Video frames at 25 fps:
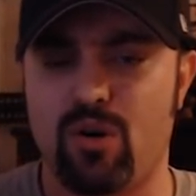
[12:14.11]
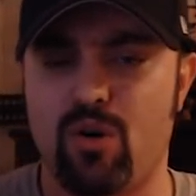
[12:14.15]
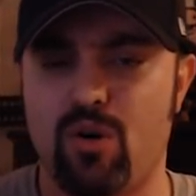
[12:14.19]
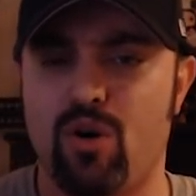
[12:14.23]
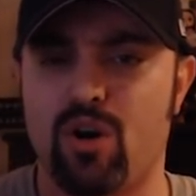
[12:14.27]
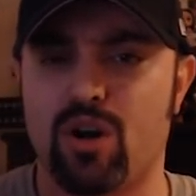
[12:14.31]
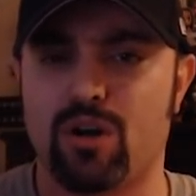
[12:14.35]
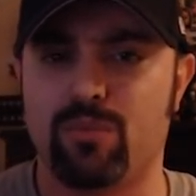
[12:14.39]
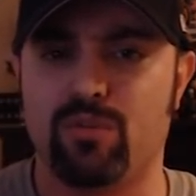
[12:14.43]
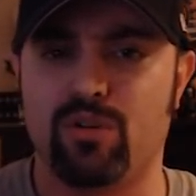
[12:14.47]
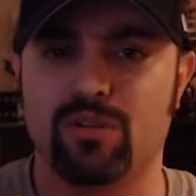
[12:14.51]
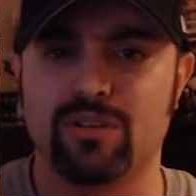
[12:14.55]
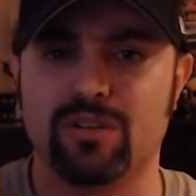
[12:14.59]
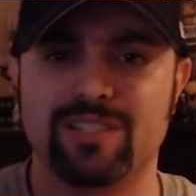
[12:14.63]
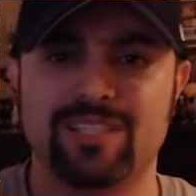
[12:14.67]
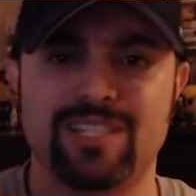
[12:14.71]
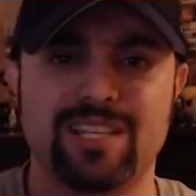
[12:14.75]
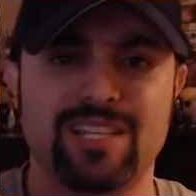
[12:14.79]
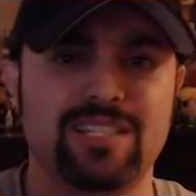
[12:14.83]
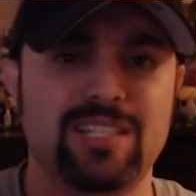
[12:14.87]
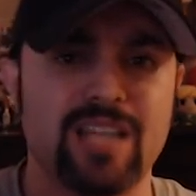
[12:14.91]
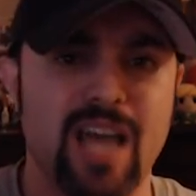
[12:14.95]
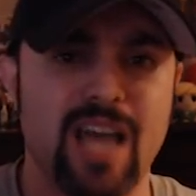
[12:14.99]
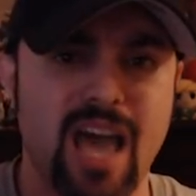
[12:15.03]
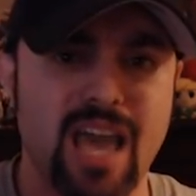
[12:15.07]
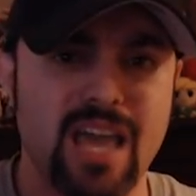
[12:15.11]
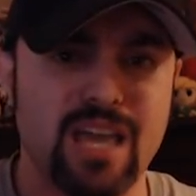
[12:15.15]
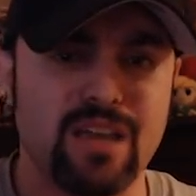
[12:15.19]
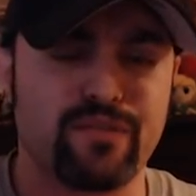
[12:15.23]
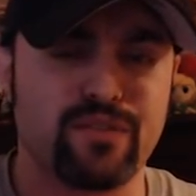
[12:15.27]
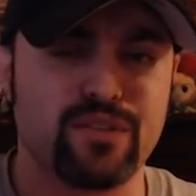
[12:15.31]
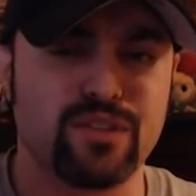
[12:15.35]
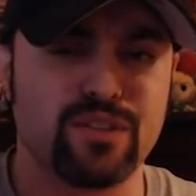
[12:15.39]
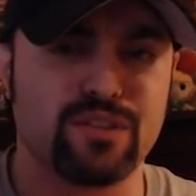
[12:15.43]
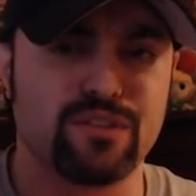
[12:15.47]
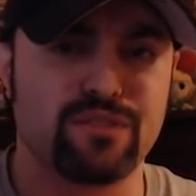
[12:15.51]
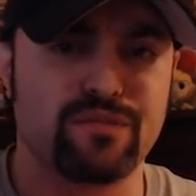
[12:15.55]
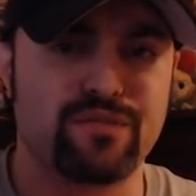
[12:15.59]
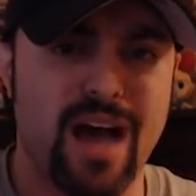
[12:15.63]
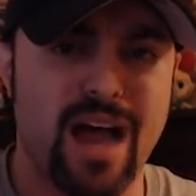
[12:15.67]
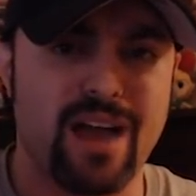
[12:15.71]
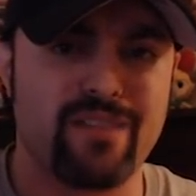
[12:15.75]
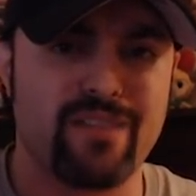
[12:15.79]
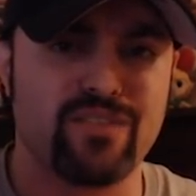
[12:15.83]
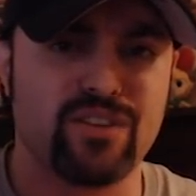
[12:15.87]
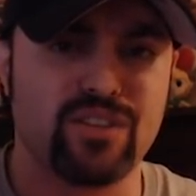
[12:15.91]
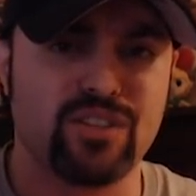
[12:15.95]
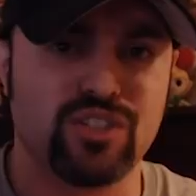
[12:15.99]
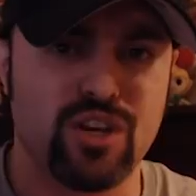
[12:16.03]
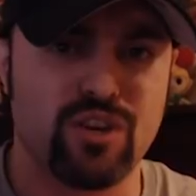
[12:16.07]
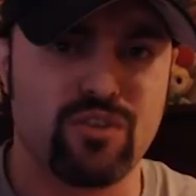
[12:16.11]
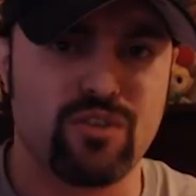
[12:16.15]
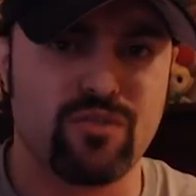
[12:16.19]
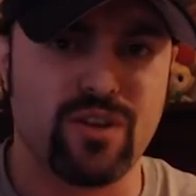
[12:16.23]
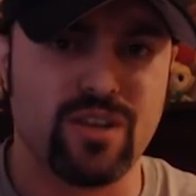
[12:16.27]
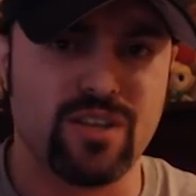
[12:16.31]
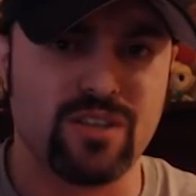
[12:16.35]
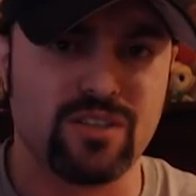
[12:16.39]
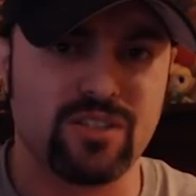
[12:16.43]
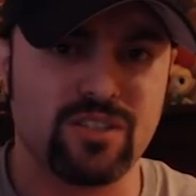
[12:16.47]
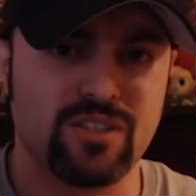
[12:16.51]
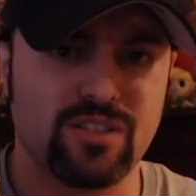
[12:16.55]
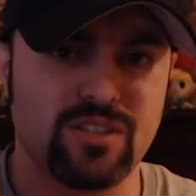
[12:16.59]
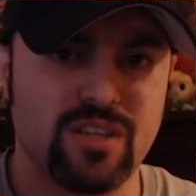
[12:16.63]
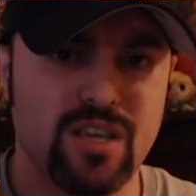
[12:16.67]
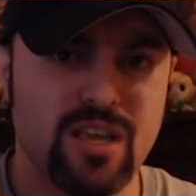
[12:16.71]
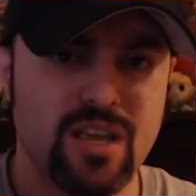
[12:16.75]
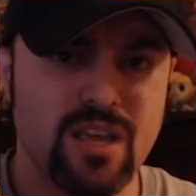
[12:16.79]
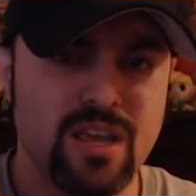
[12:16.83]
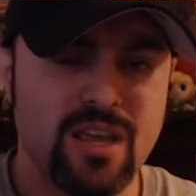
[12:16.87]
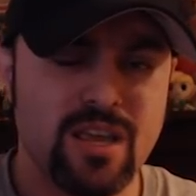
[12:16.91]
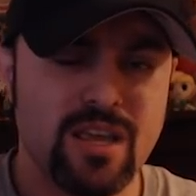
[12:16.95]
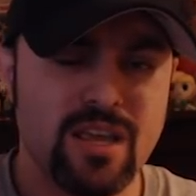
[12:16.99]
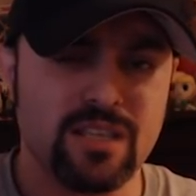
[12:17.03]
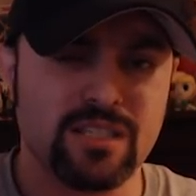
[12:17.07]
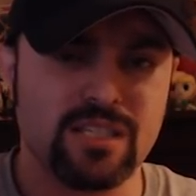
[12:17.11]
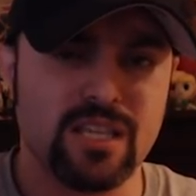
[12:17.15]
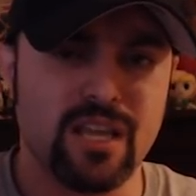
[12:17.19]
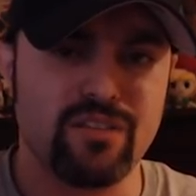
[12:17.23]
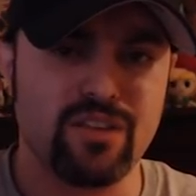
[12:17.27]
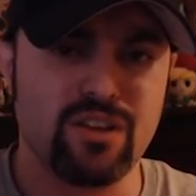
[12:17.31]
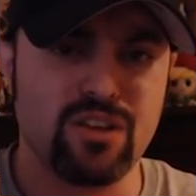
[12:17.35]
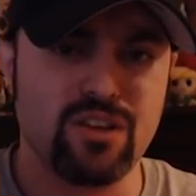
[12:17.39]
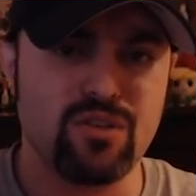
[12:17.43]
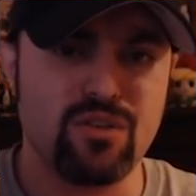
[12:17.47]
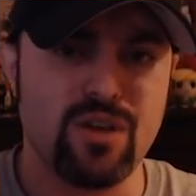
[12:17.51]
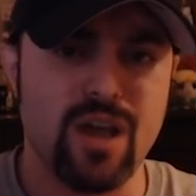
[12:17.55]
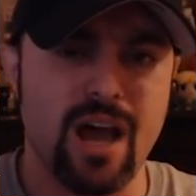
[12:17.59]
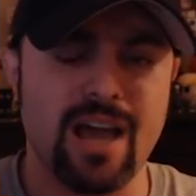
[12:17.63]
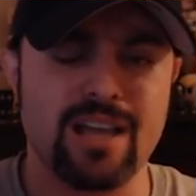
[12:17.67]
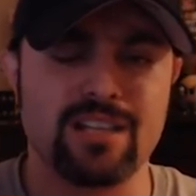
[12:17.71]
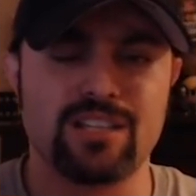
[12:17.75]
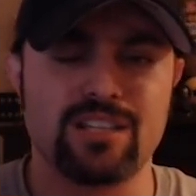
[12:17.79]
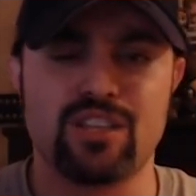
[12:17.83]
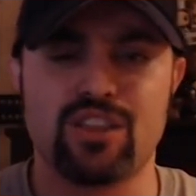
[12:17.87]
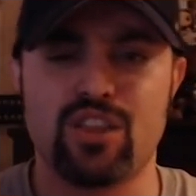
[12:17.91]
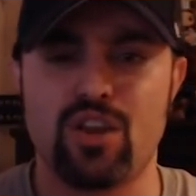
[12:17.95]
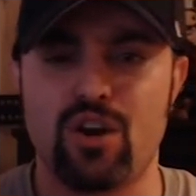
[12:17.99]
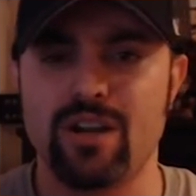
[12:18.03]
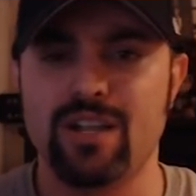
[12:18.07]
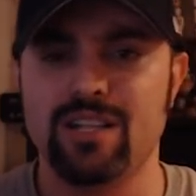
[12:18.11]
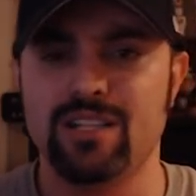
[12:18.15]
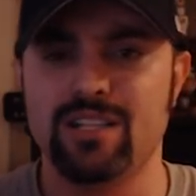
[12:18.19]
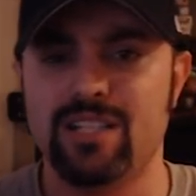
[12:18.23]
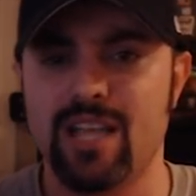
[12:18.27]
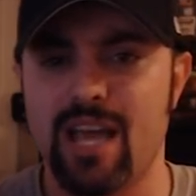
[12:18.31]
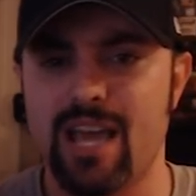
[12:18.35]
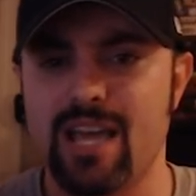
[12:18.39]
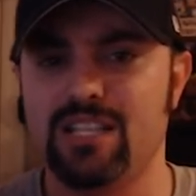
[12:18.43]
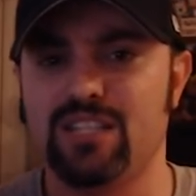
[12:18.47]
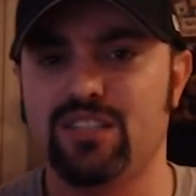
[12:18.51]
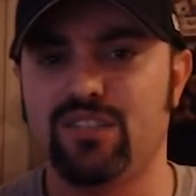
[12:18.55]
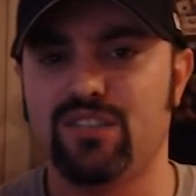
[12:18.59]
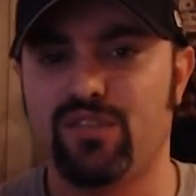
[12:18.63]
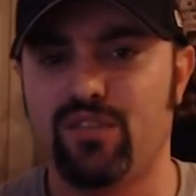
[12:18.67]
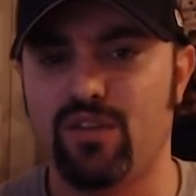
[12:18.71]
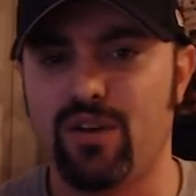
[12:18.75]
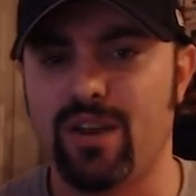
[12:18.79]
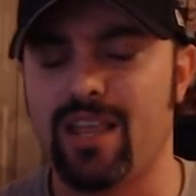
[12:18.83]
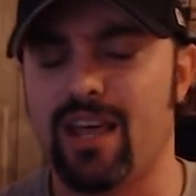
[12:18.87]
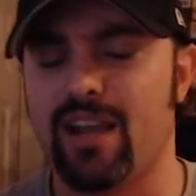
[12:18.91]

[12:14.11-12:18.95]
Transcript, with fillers: Audible today for Survivor Series is giving you guys 30 days free.